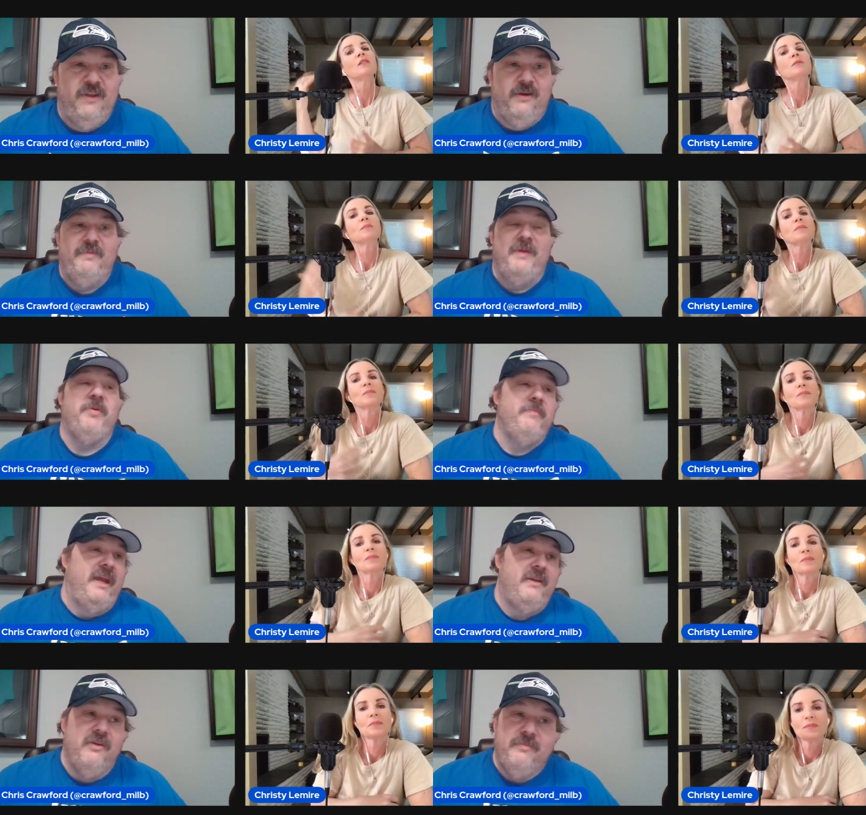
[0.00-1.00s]
Speaker 1: You know, people
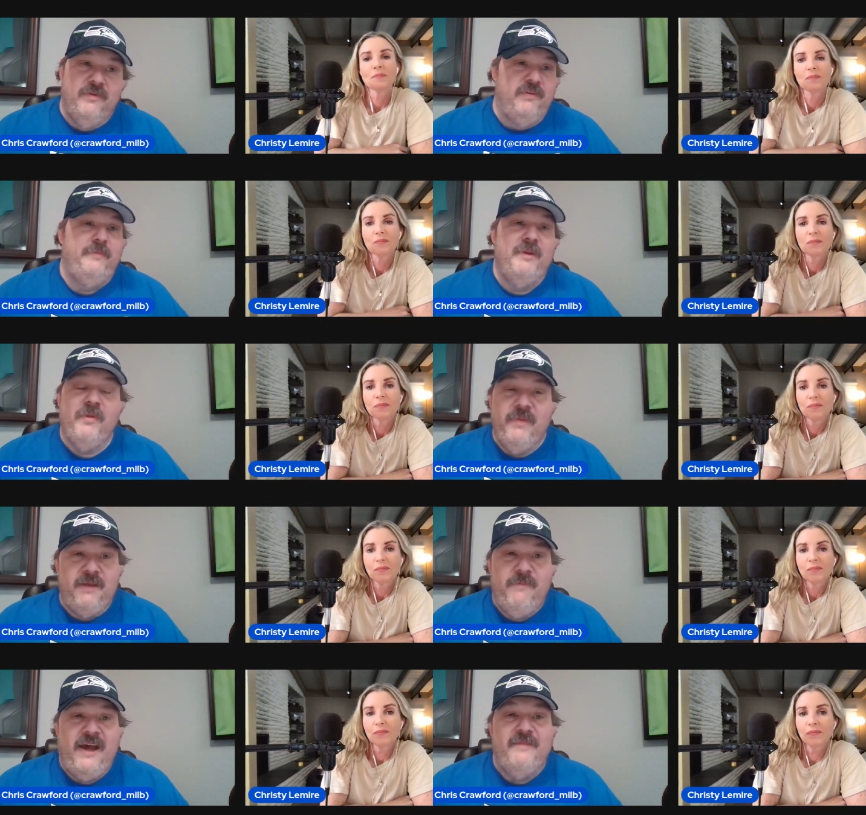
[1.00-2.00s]
make good movies, people
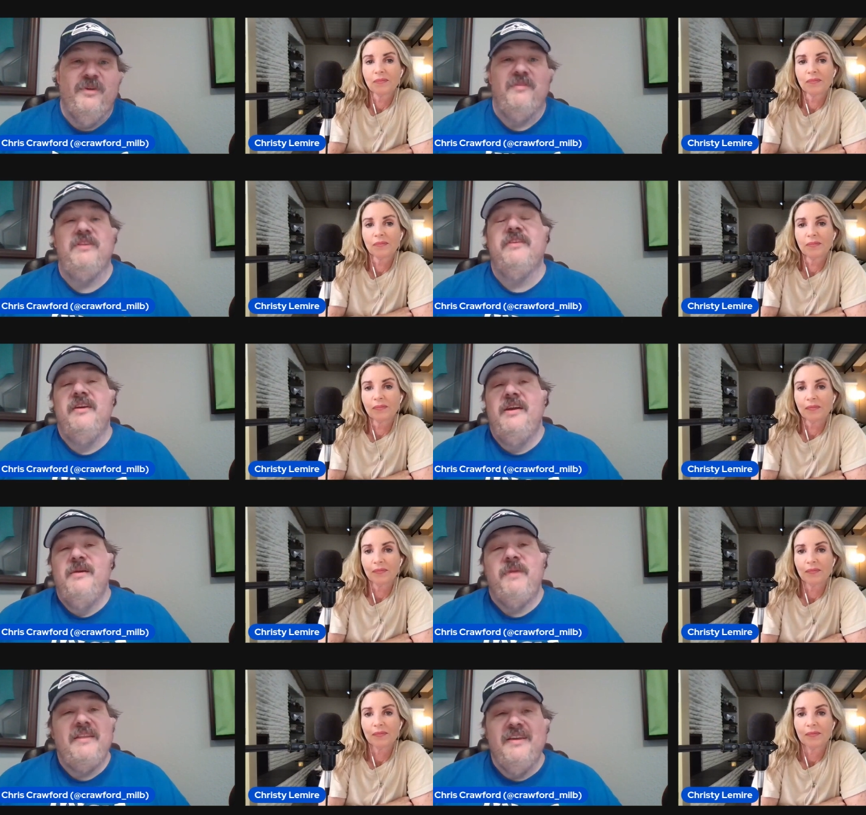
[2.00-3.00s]
make bad movies
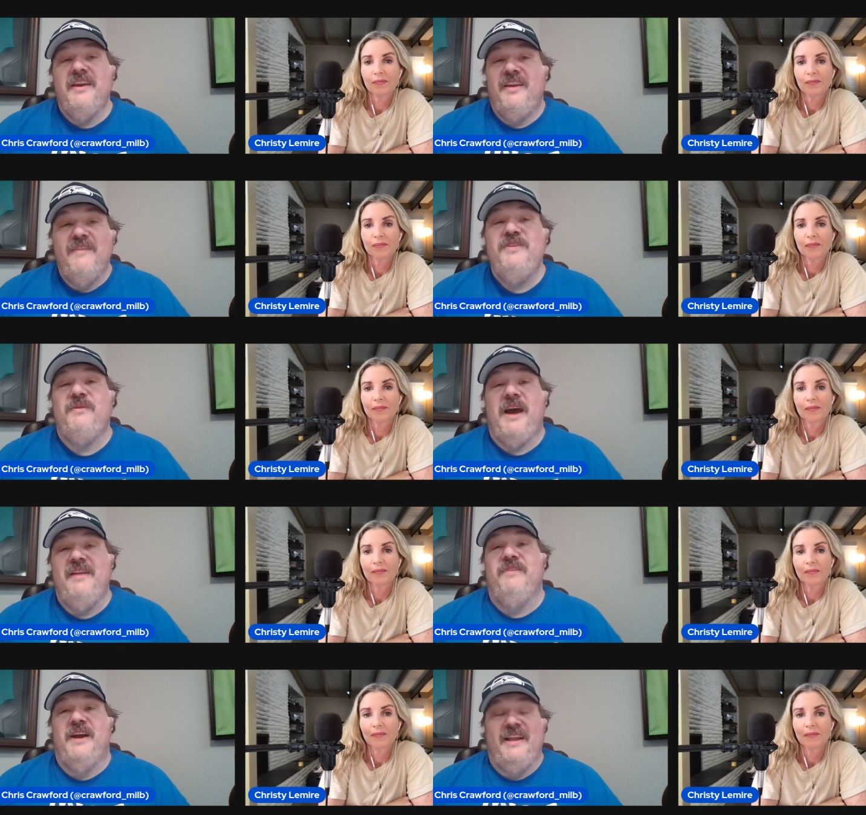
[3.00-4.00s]
but I think it gives you kind
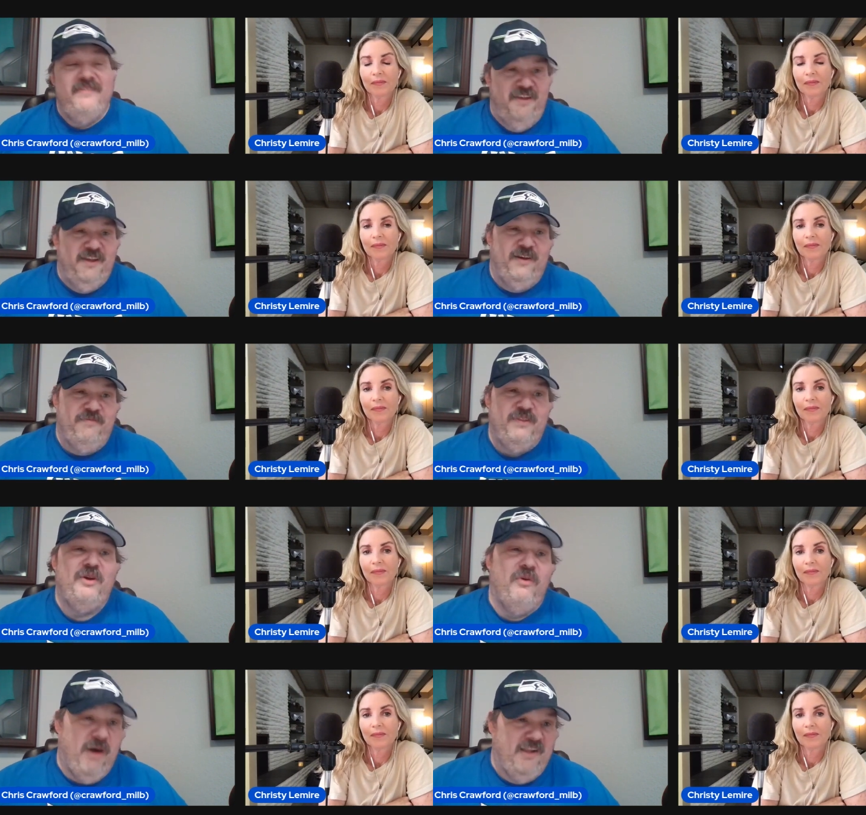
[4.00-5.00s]
of an idea of the
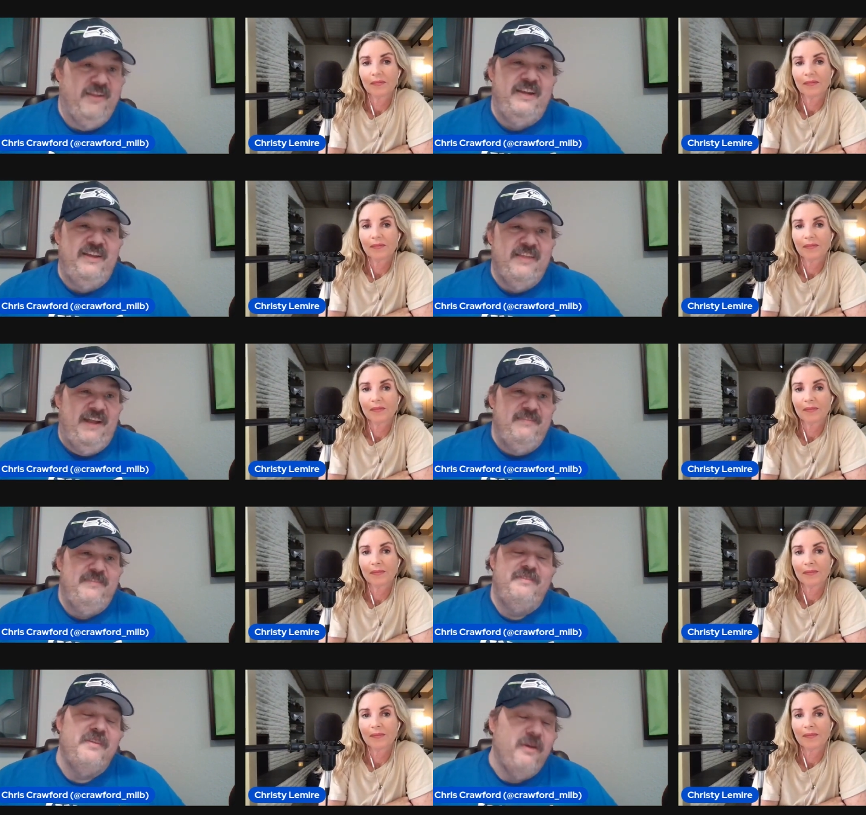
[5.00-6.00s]
quality that
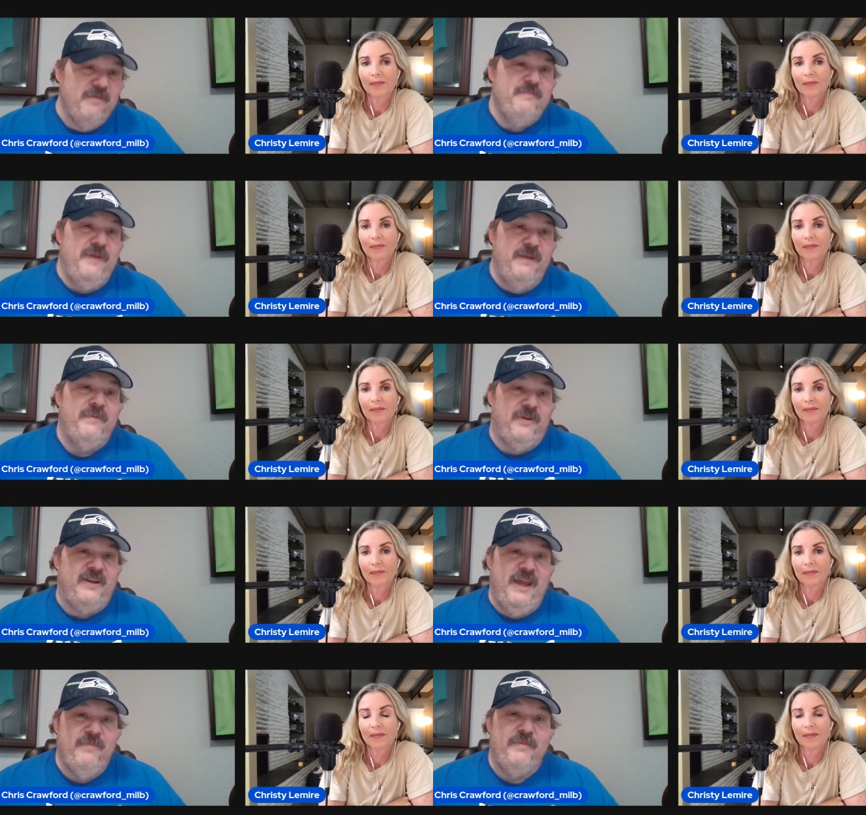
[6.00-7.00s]
certain people are
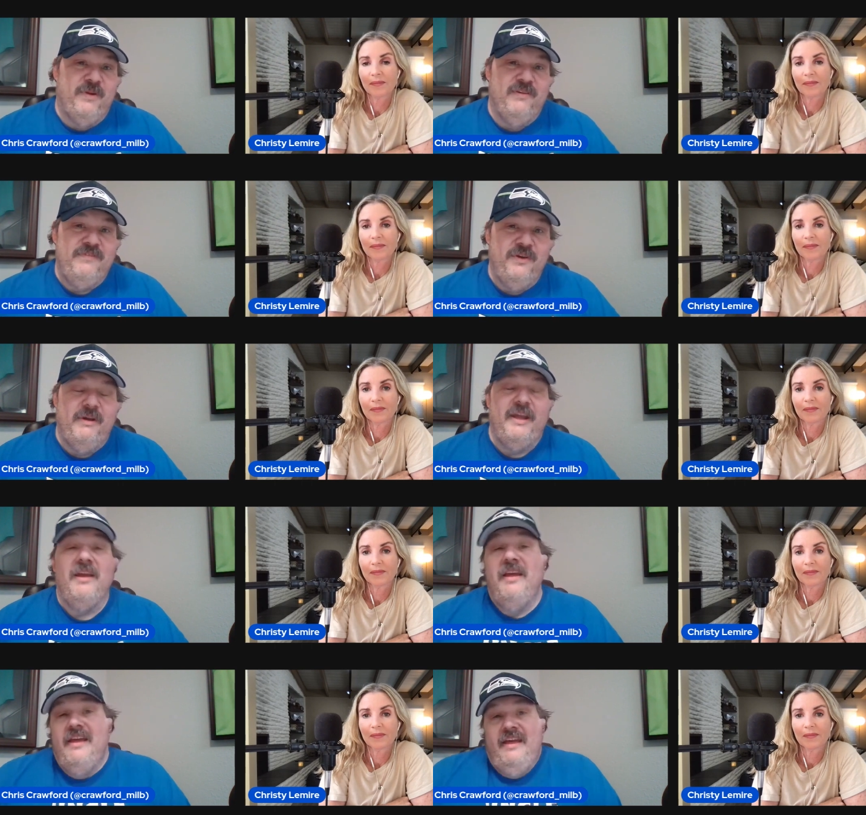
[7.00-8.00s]
mm-hmm. capable mm -hmm. of doing.
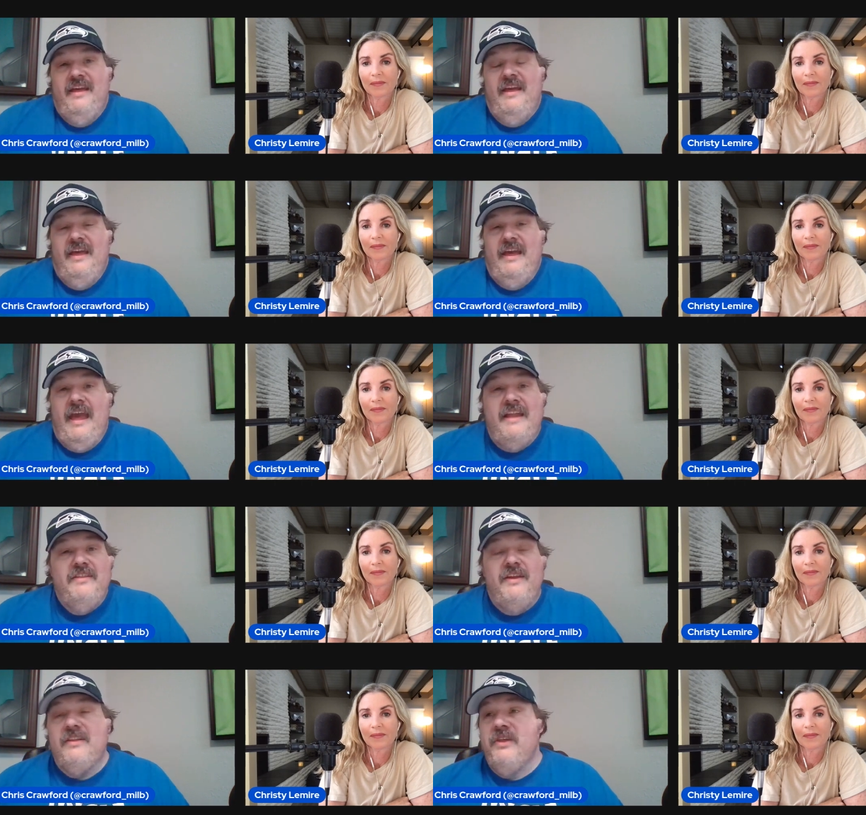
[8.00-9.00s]
And
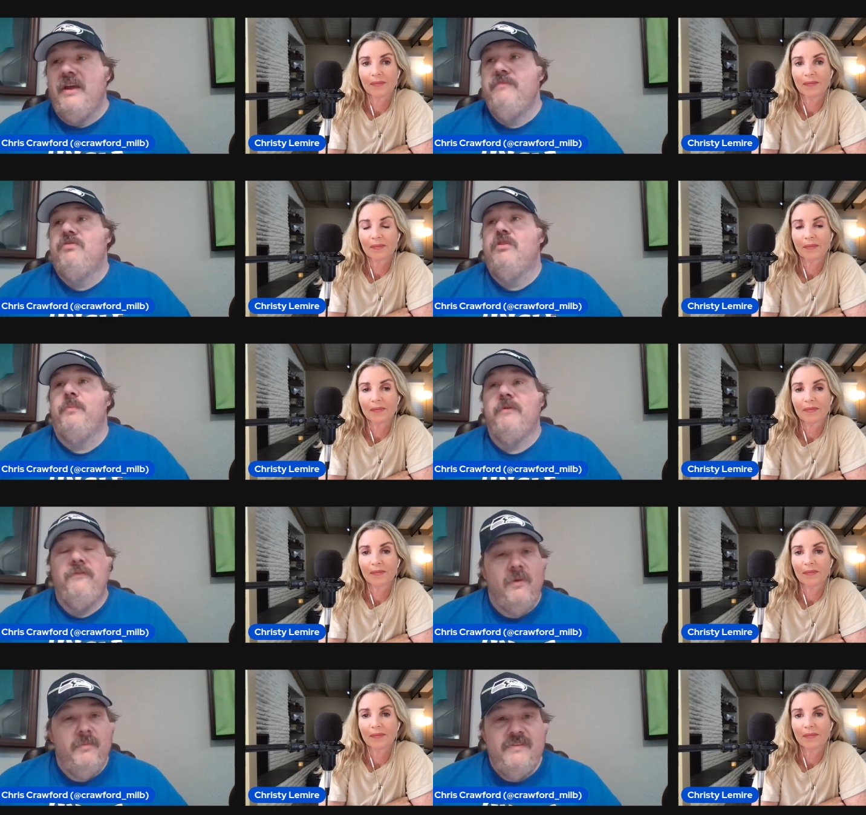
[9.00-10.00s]
think the, the
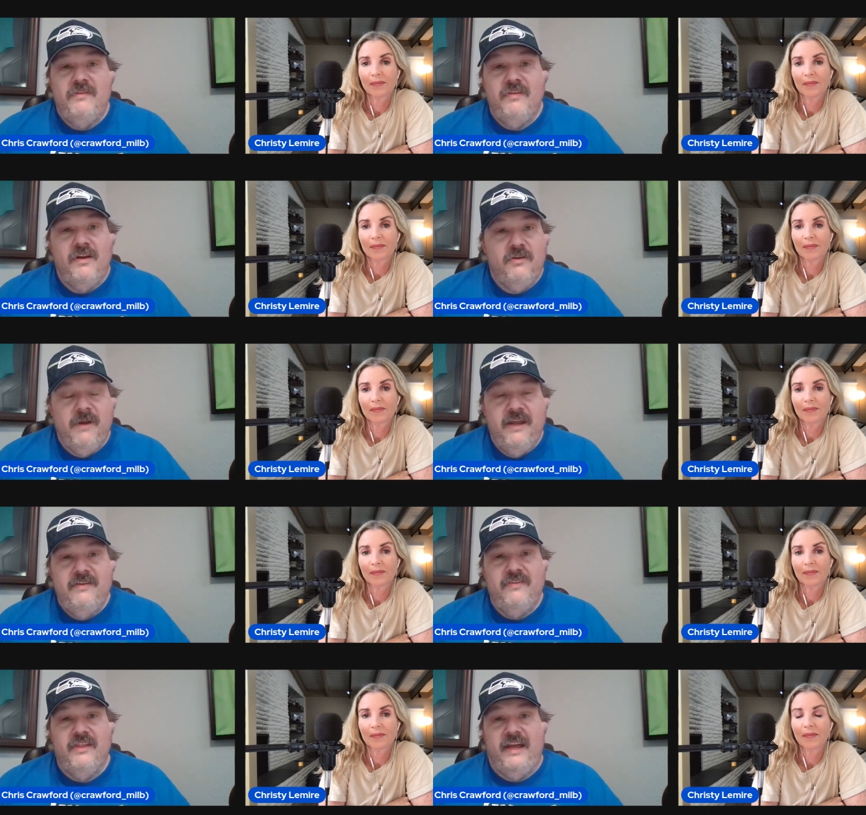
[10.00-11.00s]
performances aren't
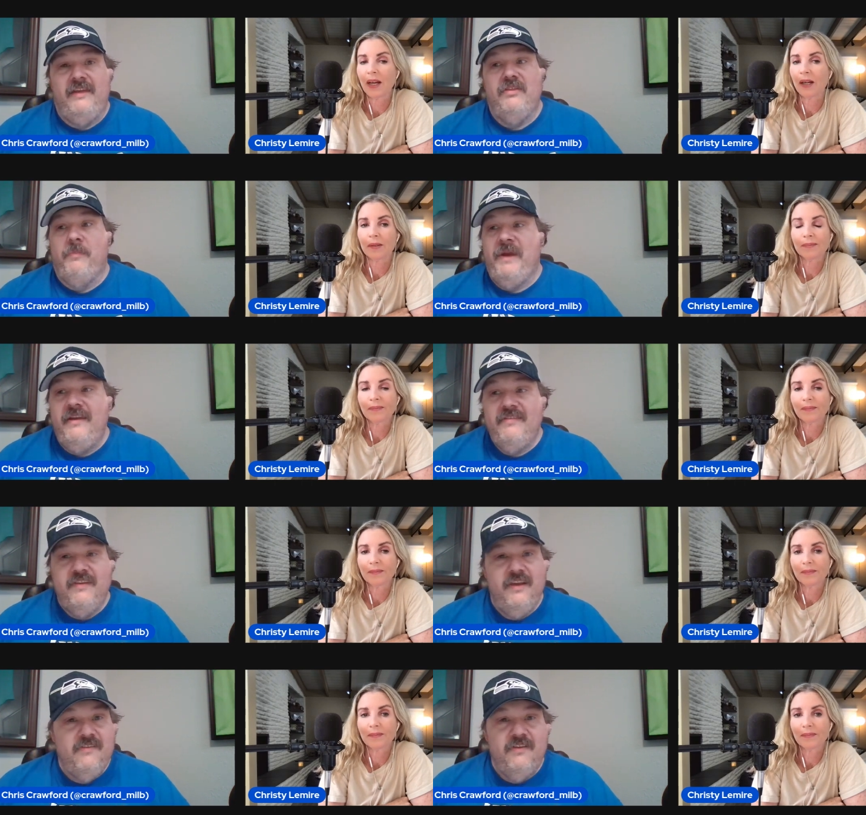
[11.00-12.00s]
great, like yeah. the
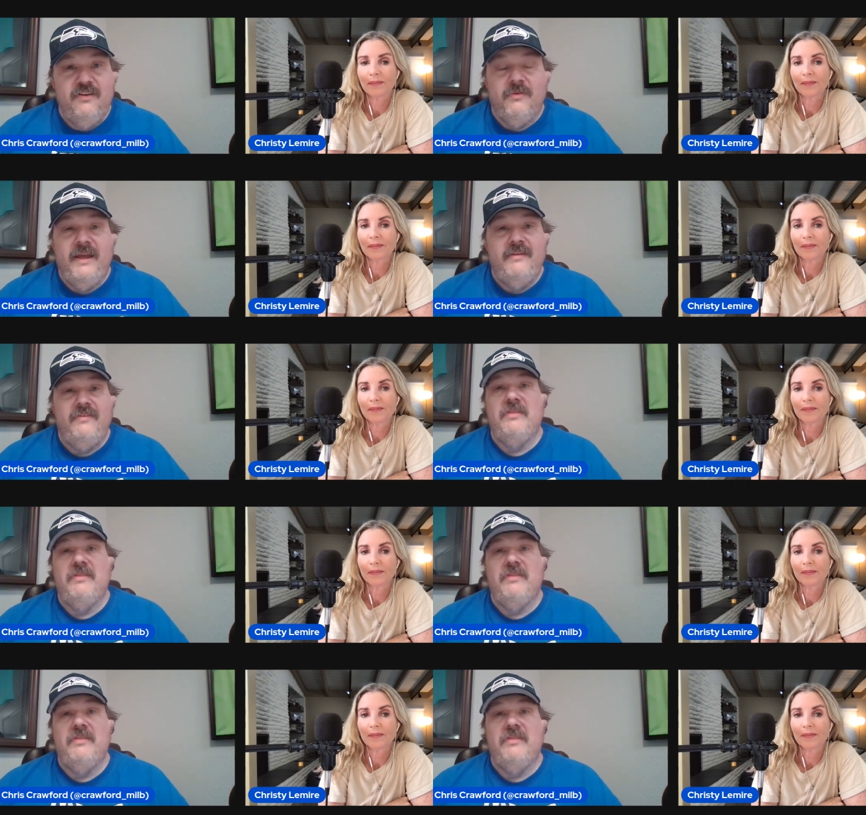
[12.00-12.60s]
pacing isn't great.